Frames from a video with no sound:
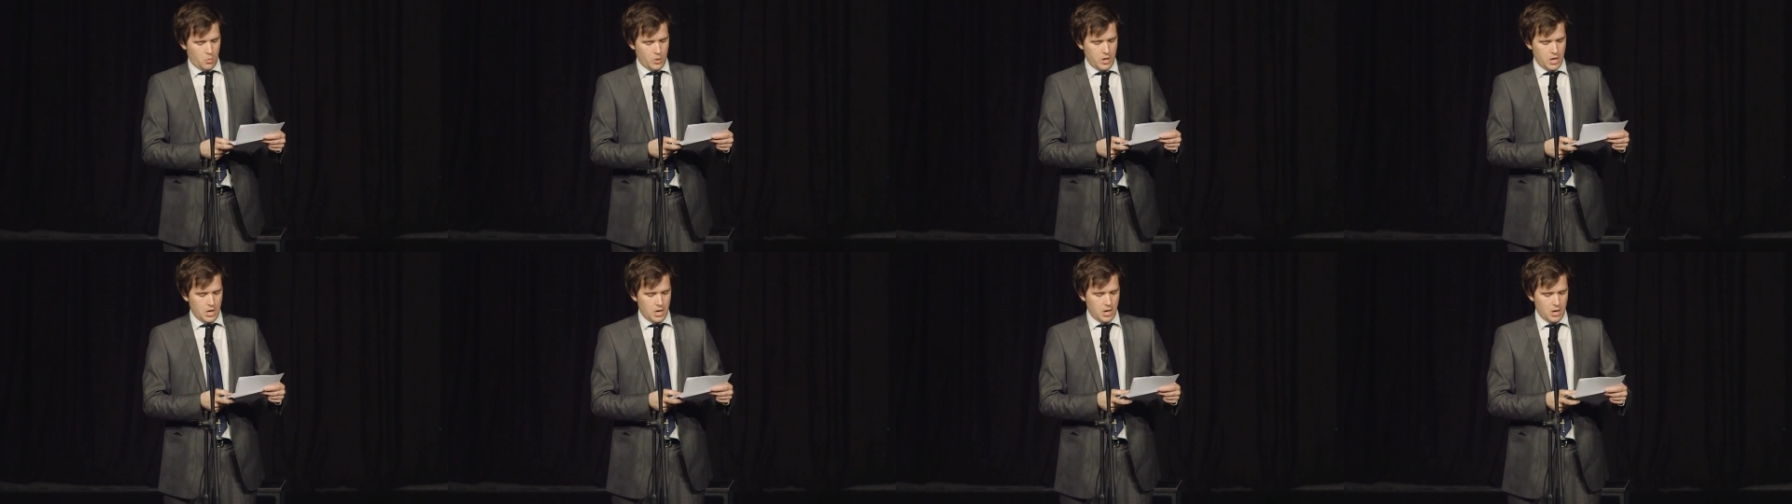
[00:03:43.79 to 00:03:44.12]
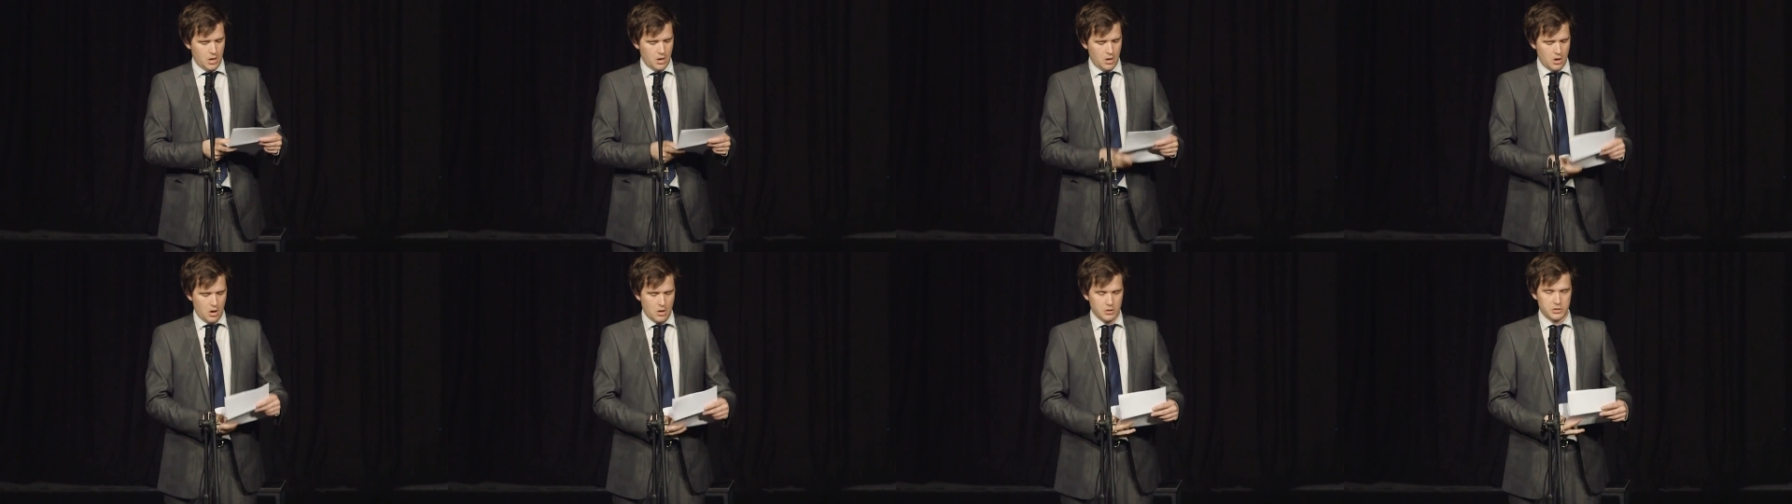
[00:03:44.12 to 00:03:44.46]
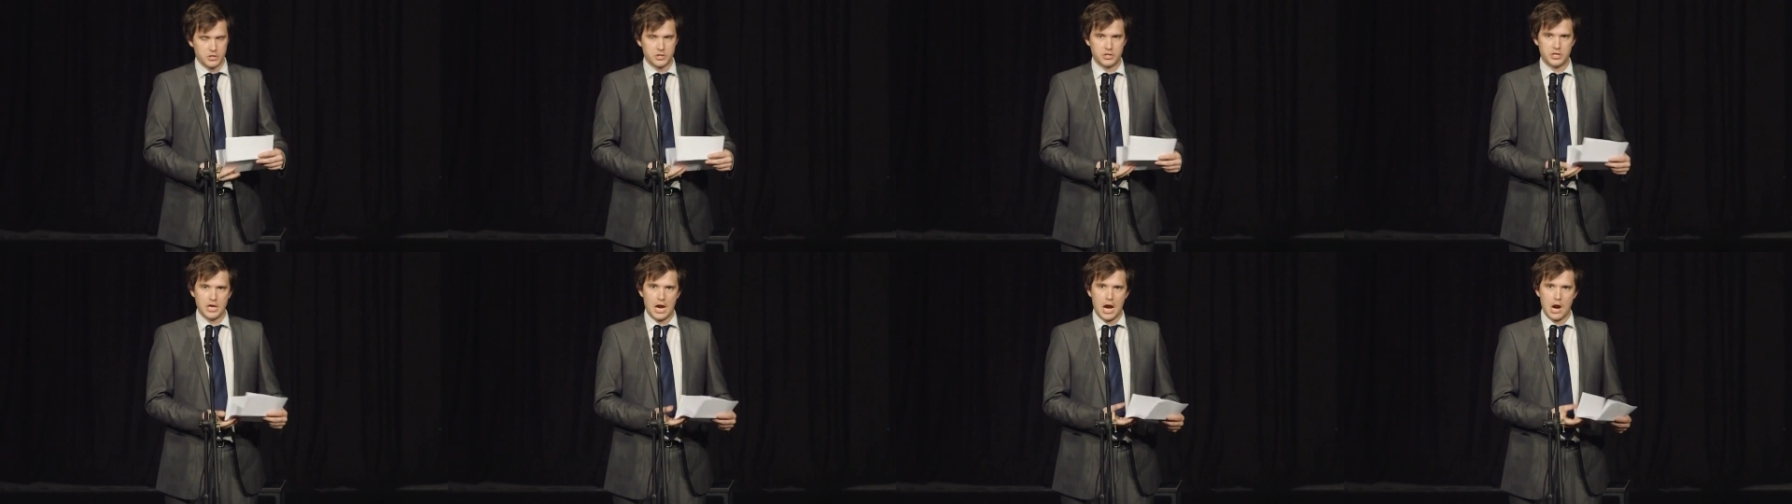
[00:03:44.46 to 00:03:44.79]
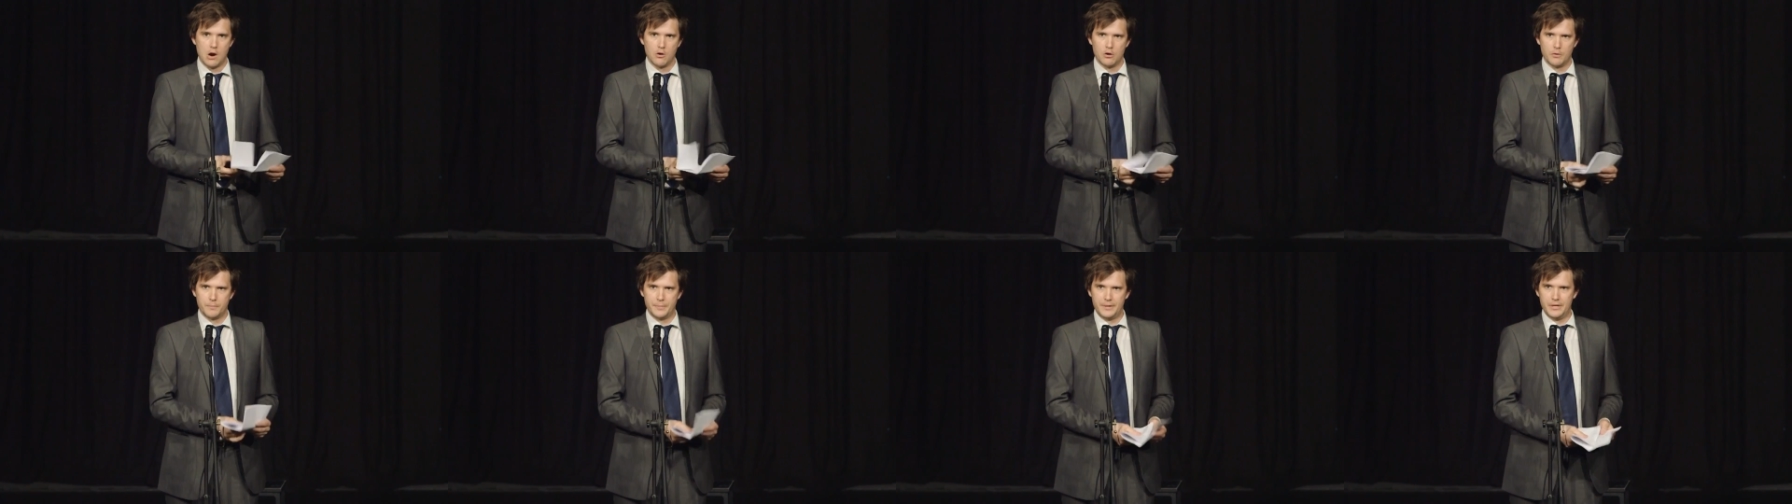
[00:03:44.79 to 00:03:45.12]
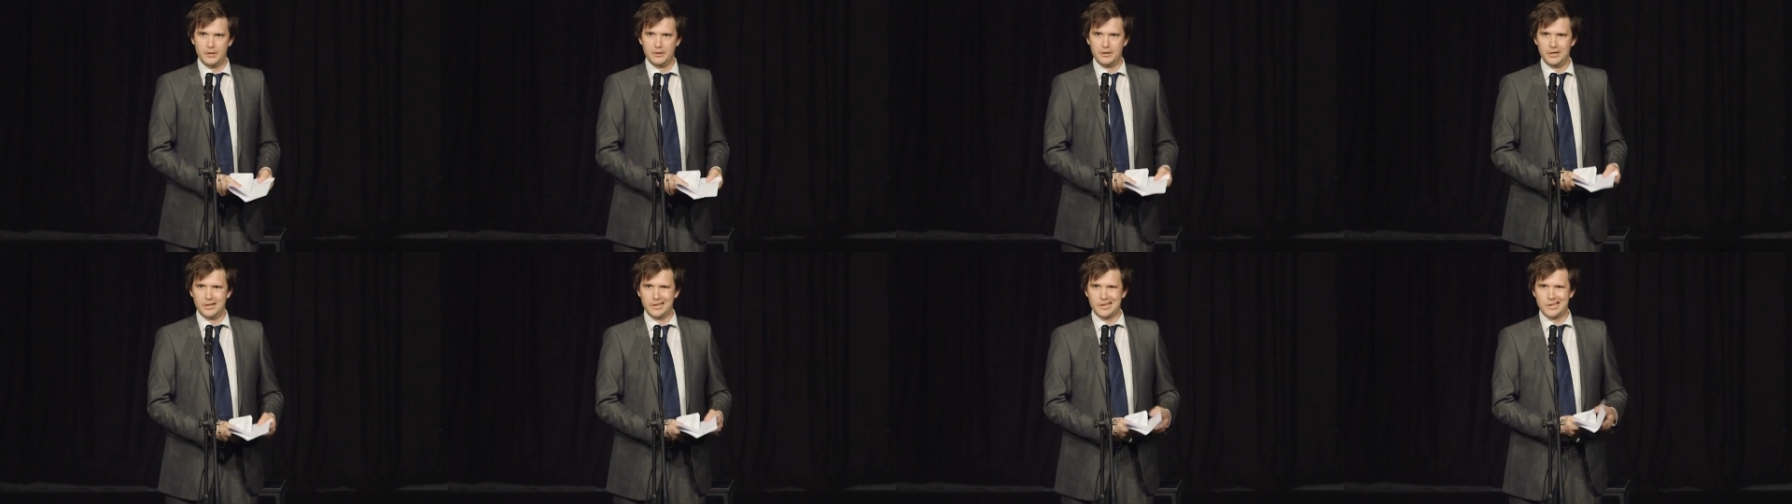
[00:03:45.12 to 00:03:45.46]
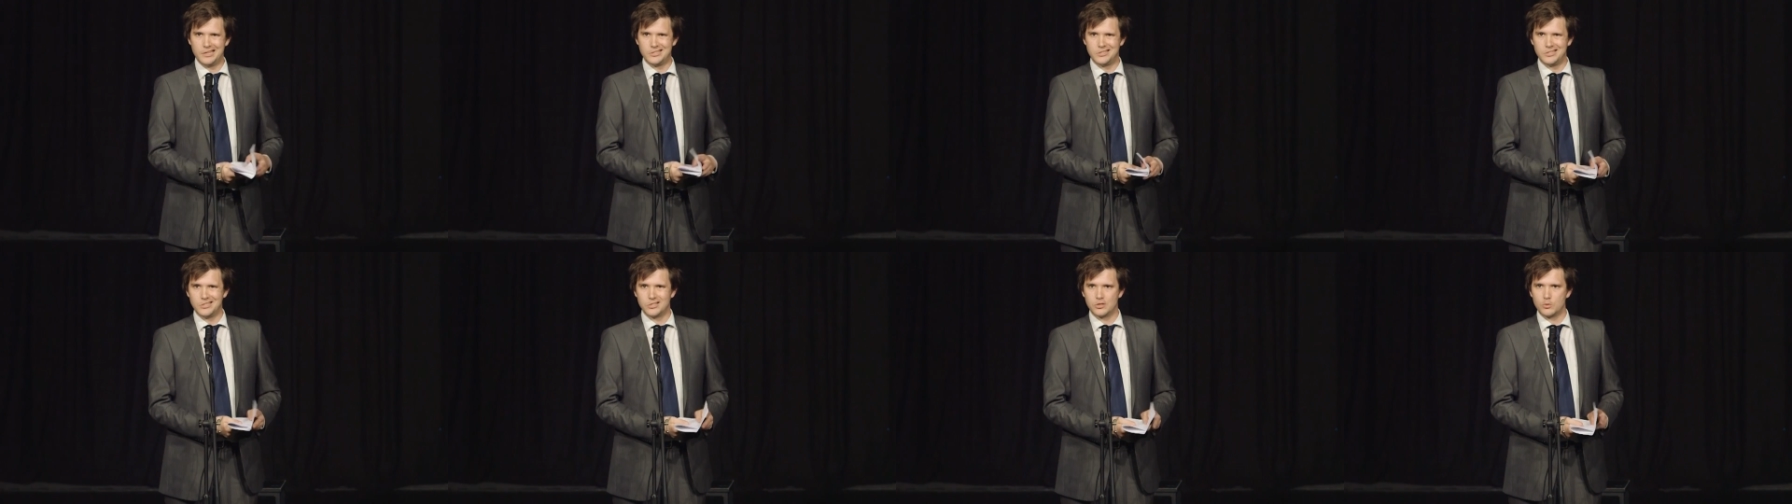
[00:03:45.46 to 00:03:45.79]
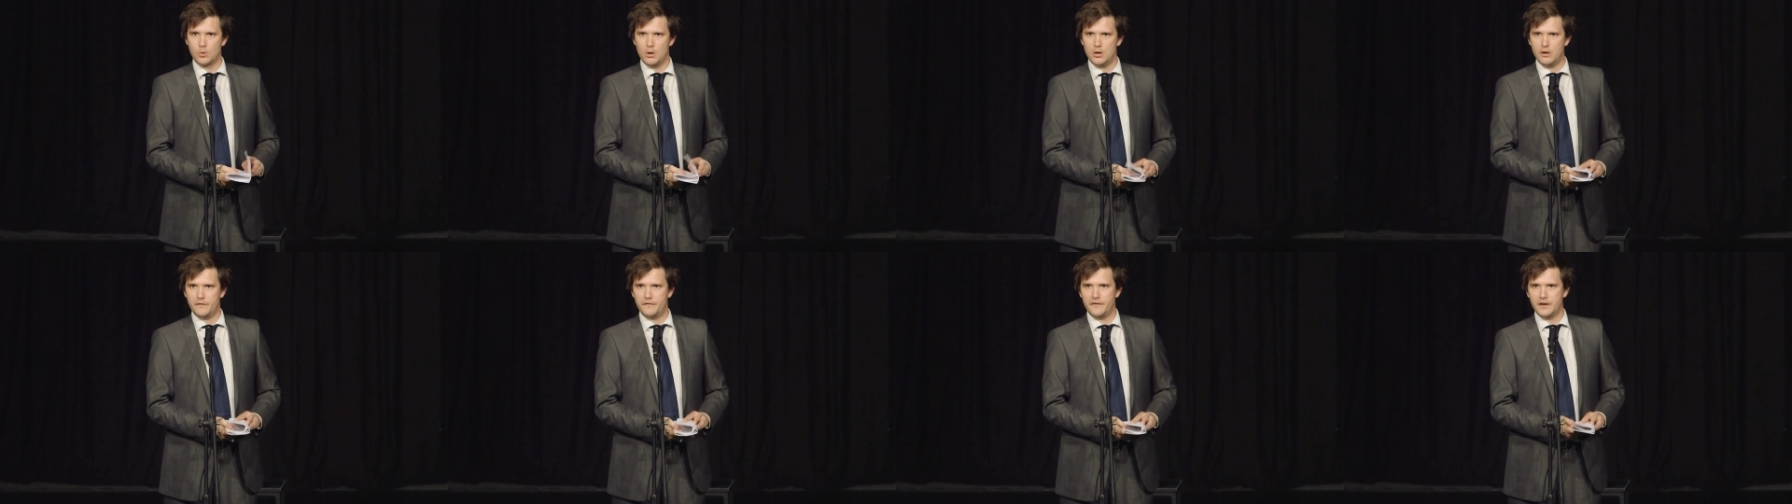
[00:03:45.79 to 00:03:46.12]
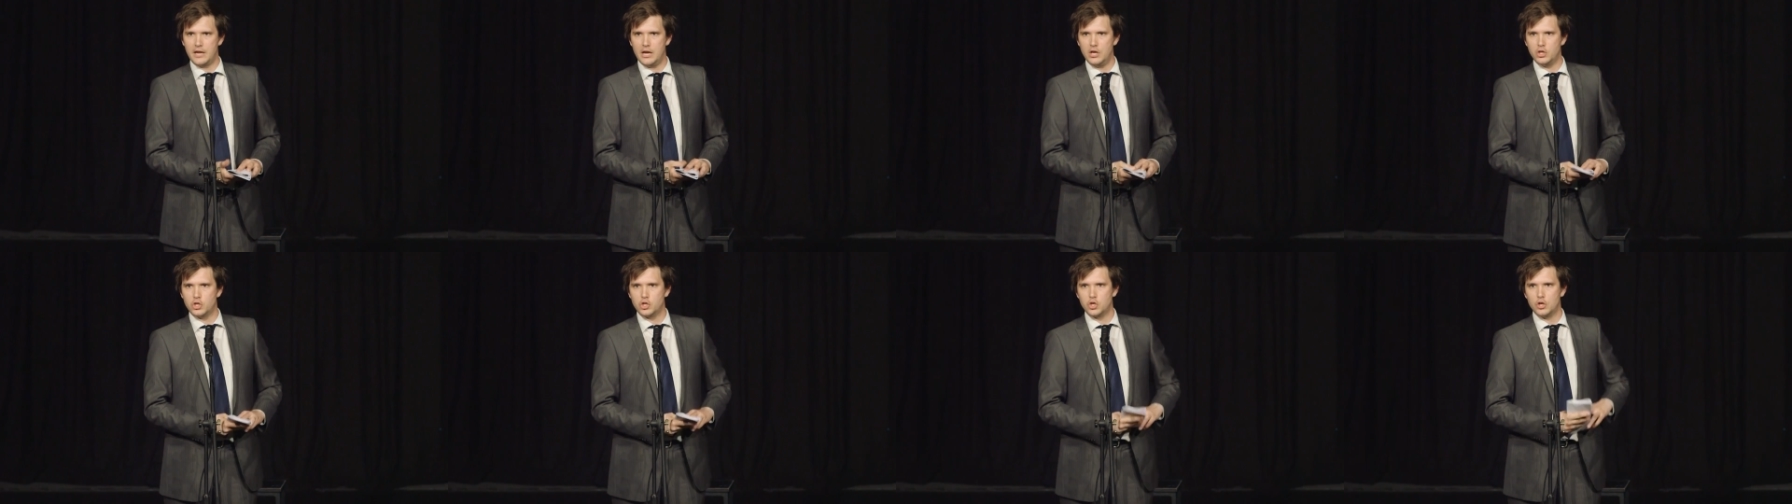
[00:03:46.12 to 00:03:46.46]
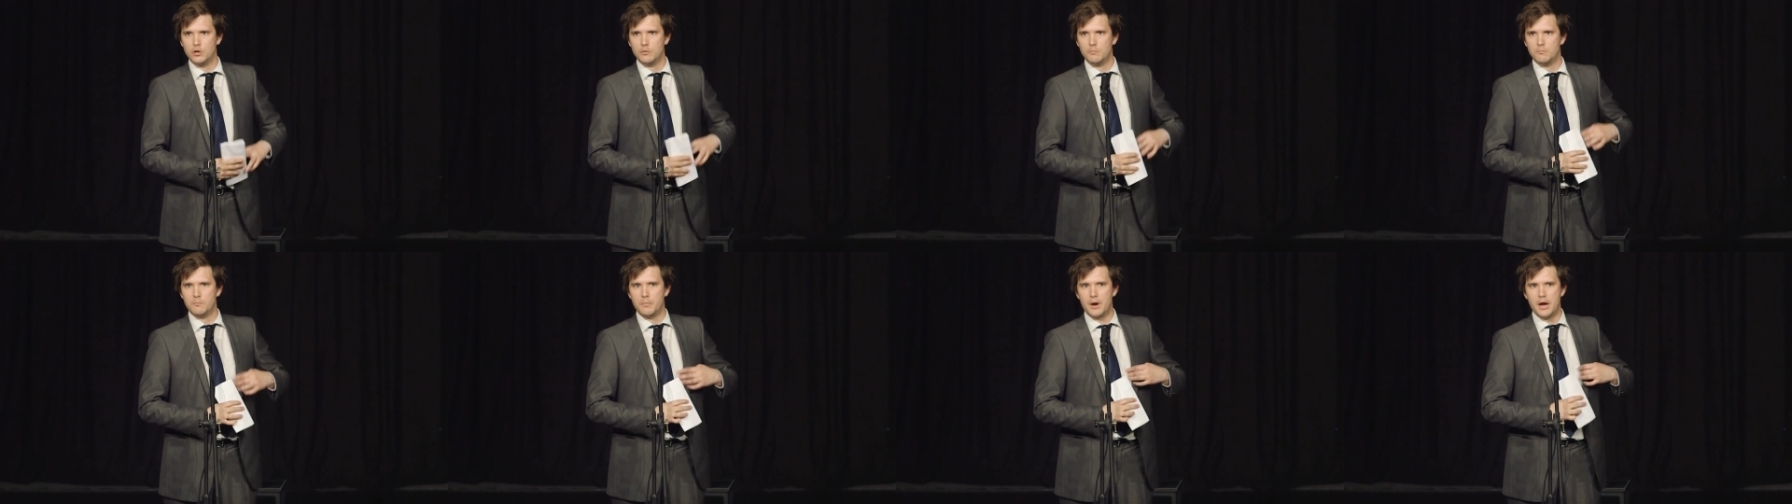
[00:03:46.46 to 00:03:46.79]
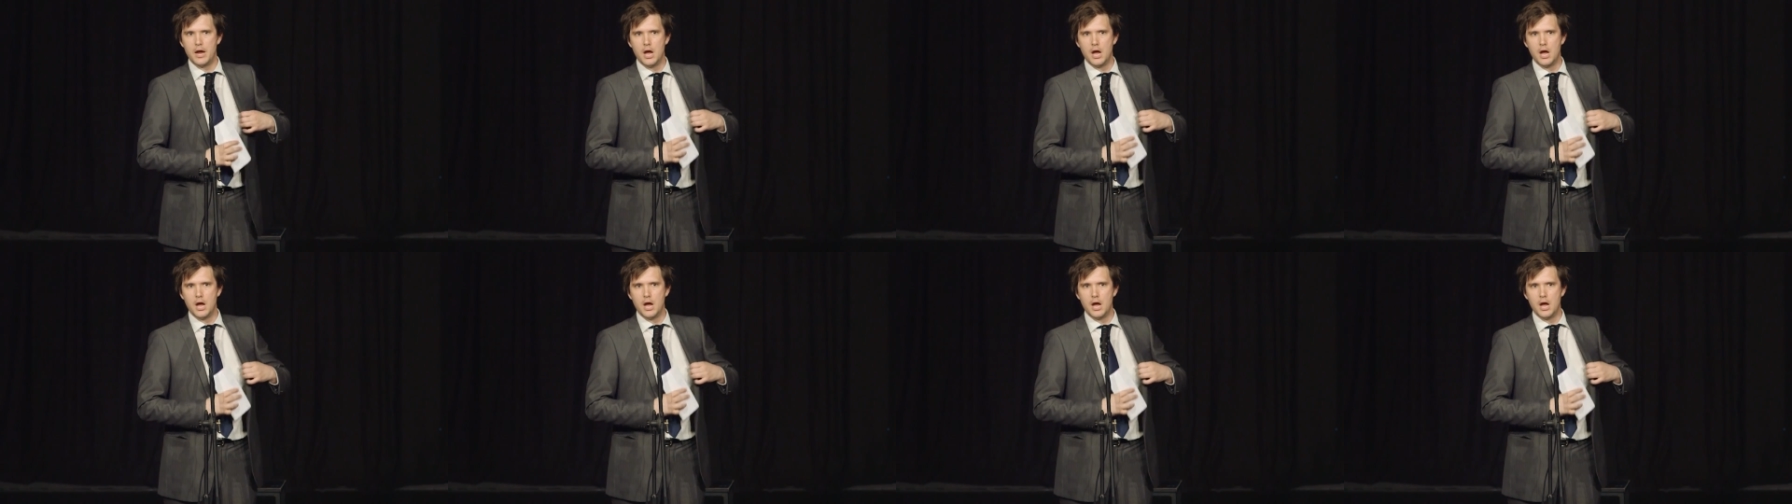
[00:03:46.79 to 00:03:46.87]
We lost our appeal against disqualification